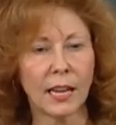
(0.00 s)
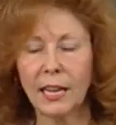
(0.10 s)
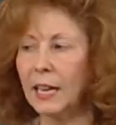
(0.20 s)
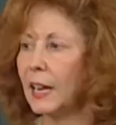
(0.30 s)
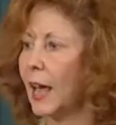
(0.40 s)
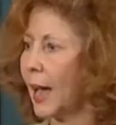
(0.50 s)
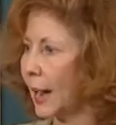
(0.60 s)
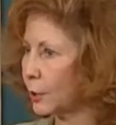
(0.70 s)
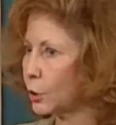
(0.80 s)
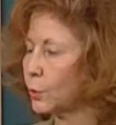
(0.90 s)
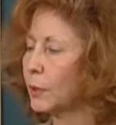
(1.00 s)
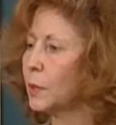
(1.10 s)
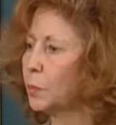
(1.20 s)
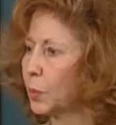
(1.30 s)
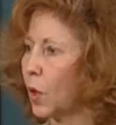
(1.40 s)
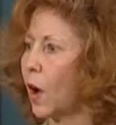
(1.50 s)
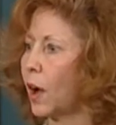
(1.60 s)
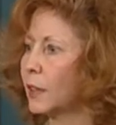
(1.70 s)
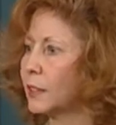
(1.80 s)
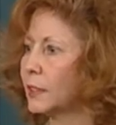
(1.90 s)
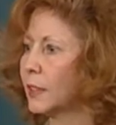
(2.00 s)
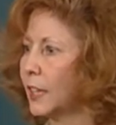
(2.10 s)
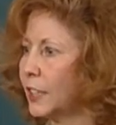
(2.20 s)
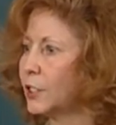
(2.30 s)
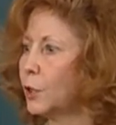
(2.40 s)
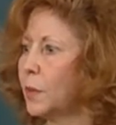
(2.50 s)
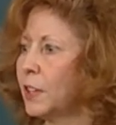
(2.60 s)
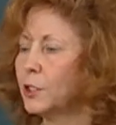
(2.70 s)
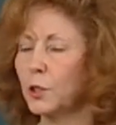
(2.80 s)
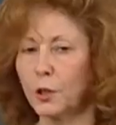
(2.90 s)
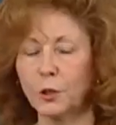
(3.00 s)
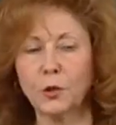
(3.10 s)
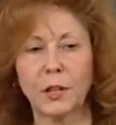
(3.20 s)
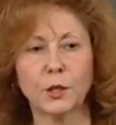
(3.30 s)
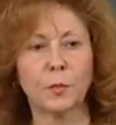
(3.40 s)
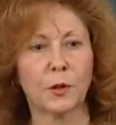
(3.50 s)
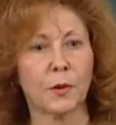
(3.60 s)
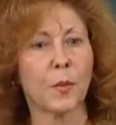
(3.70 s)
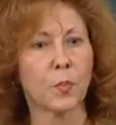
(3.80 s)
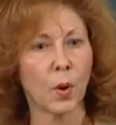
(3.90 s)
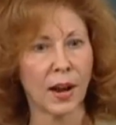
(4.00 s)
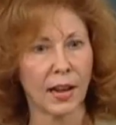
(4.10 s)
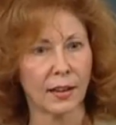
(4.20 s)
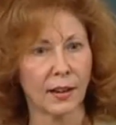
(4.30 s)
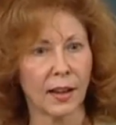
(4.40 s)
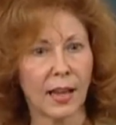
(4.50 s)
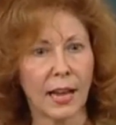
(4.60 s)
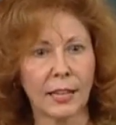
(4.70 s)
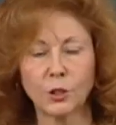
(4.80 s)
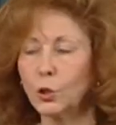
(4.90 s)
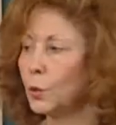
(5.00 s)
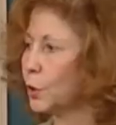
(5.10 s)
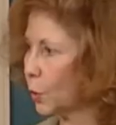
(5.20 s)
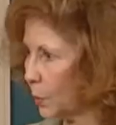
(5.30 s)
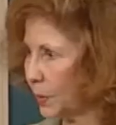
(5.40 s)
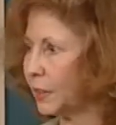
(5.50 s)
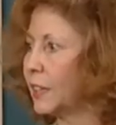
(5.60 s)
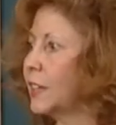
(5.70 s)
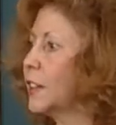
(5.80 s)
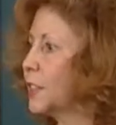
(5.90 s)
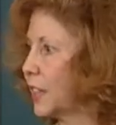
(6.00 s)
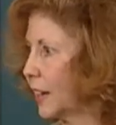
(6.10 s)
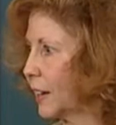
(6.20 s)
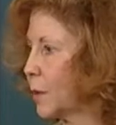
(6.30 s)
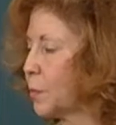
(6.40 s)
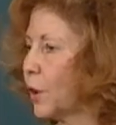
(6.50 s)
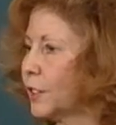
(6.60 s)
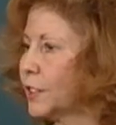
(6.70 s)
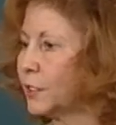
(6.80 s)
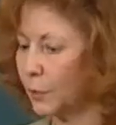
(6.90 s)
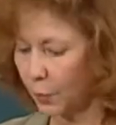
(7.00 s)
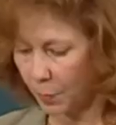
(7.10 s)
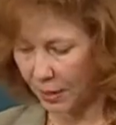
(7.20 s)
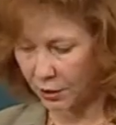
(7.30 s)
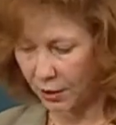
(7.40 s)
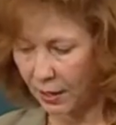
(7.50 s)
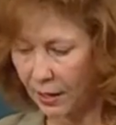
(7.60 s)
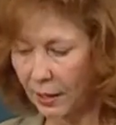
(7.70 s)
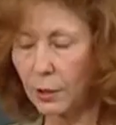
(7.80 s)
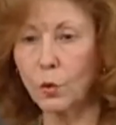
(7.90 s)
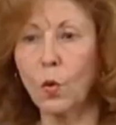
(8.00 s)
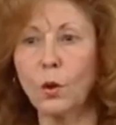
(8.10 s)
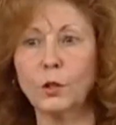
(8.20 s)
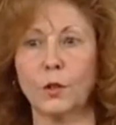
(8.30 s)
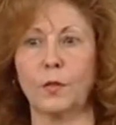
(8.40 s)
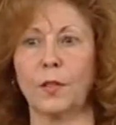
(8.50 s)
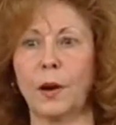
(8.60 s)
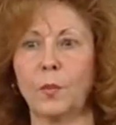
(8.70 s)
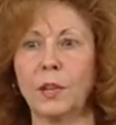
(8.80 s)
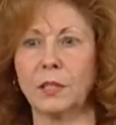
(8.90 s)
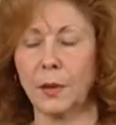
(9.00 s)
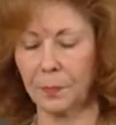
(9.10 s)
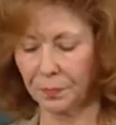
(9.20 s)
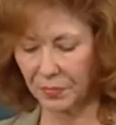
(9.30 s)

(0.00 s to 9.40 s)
It actually blocks histamine as a neurotransmitter in the brain. And so your ability to think and process information is altered for that reason.